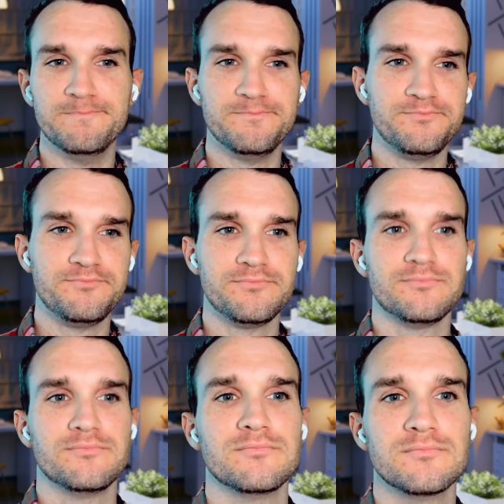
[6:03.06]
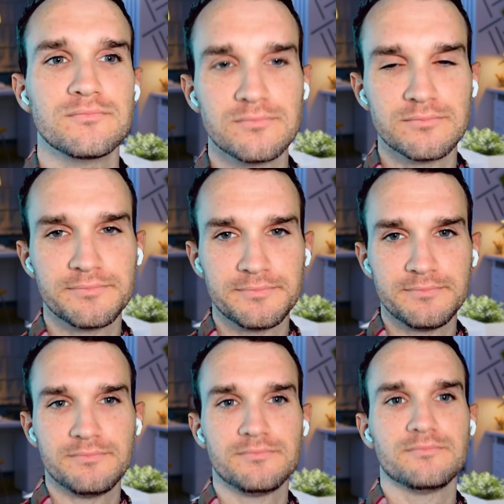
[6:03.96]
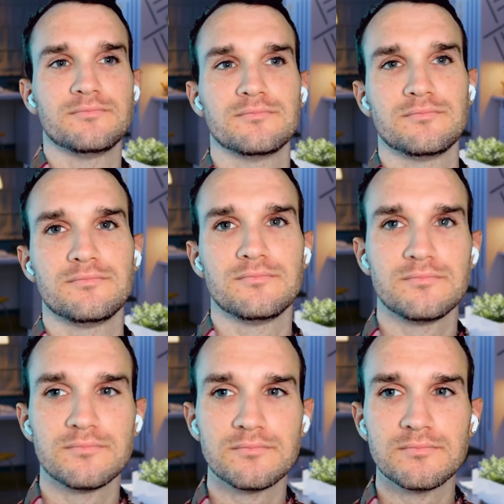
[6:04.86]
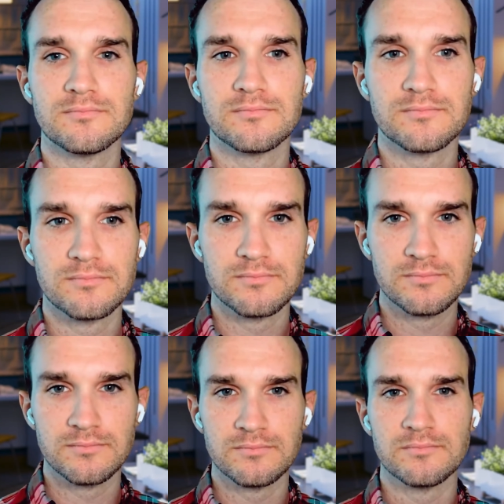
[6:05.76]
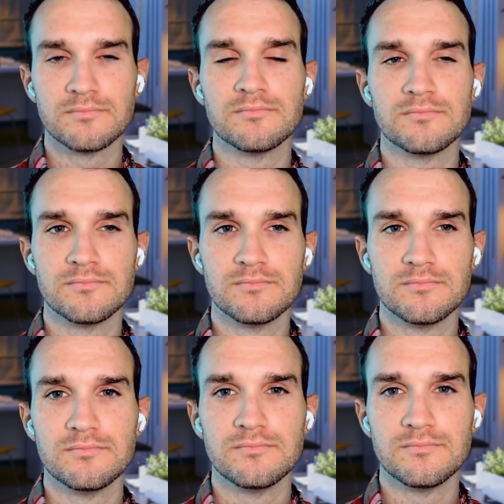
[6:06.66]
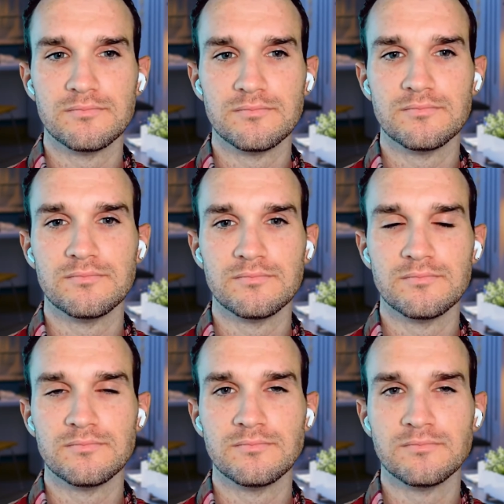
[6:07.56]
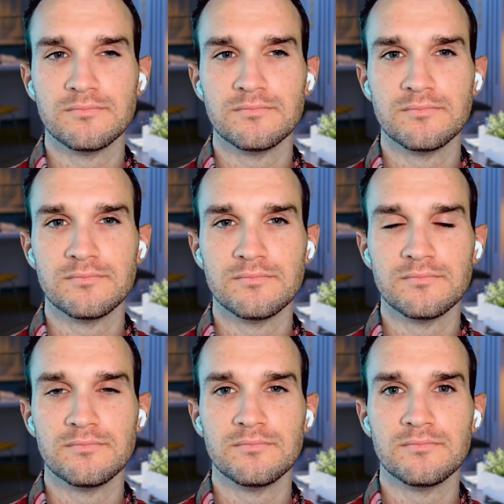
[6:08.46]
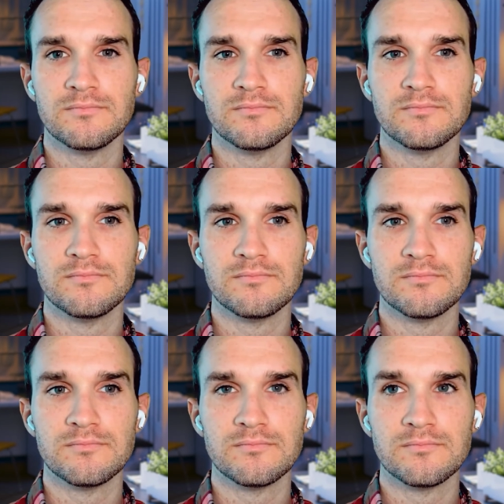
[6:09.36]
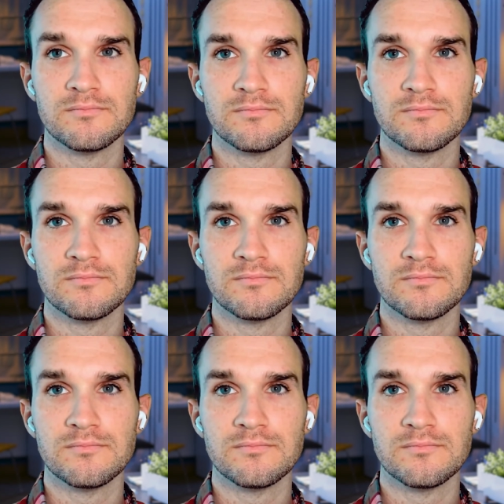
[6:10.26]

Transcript: This person isn't speaking.